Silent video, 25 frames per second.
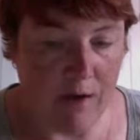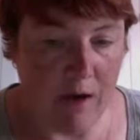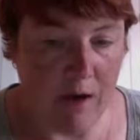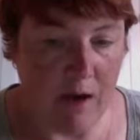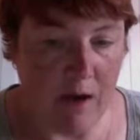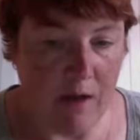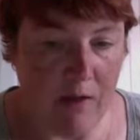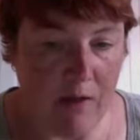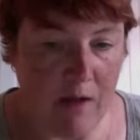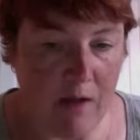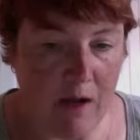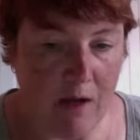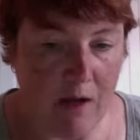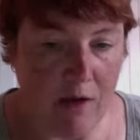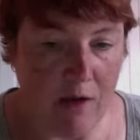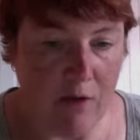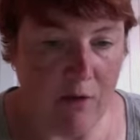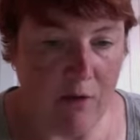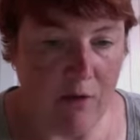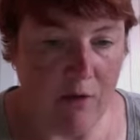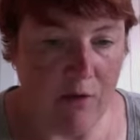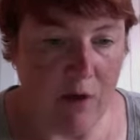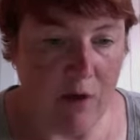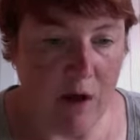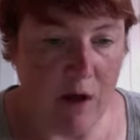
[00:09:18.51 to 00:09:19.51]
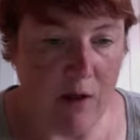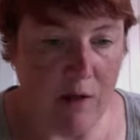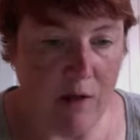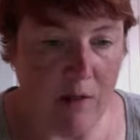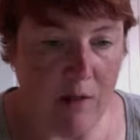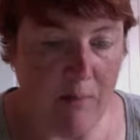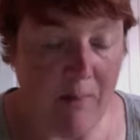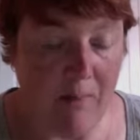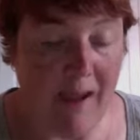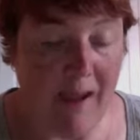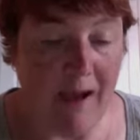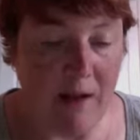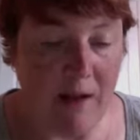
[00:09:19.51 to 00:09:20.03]
and then you've got the
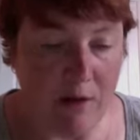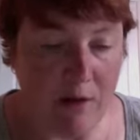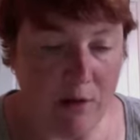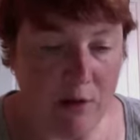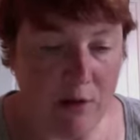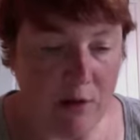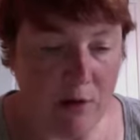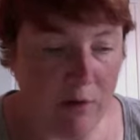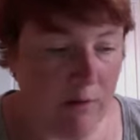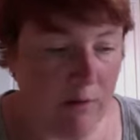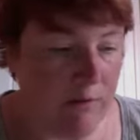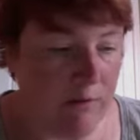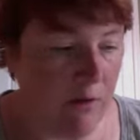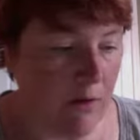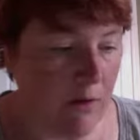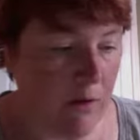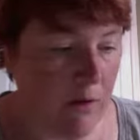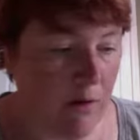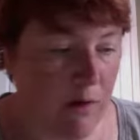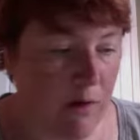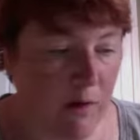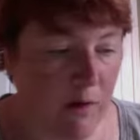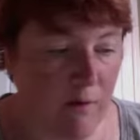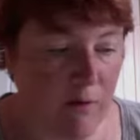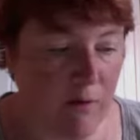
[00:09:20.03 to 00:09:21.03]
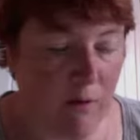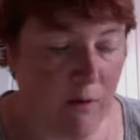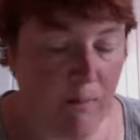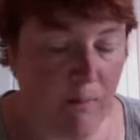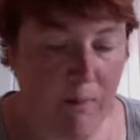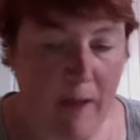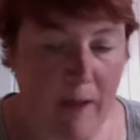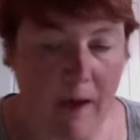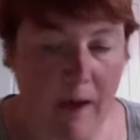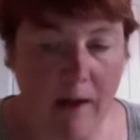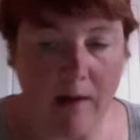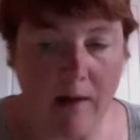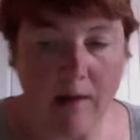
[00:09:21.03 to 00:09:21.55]
magnitude of the learning from
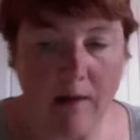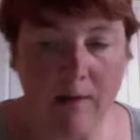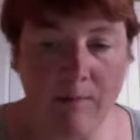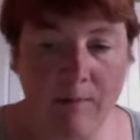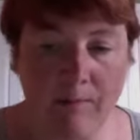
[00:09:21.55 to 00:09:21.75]
that.